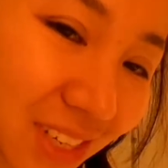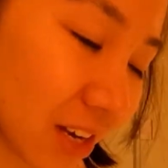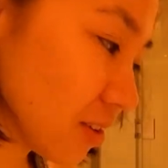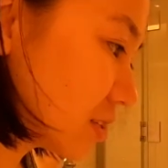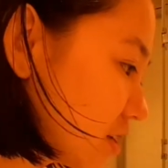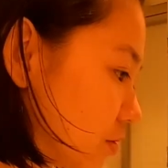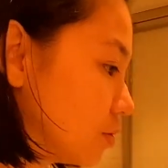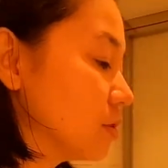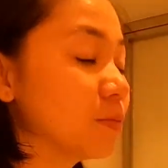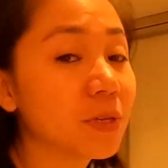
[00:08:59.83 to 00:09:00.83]
Try ko na sa
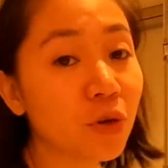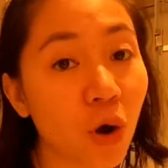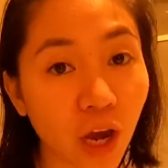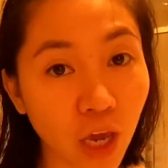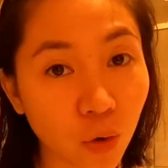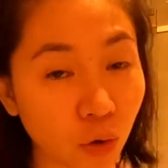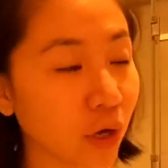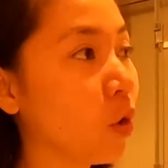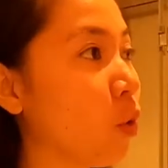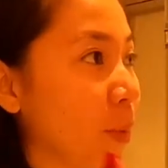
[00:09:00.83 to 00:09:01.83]
nose. Mas okay kung
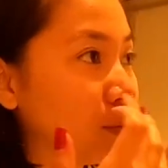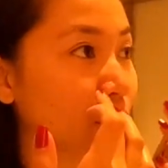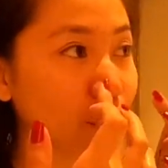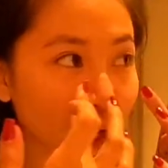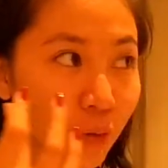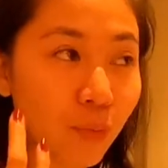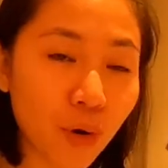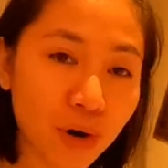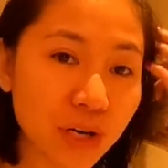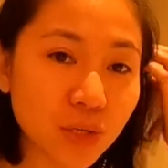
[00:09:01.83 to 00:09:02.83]
i-open mo muna yung
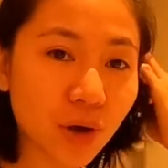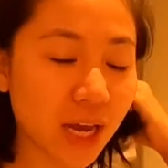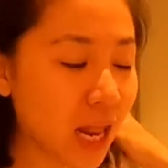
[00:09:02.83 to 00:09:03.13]
pores. So,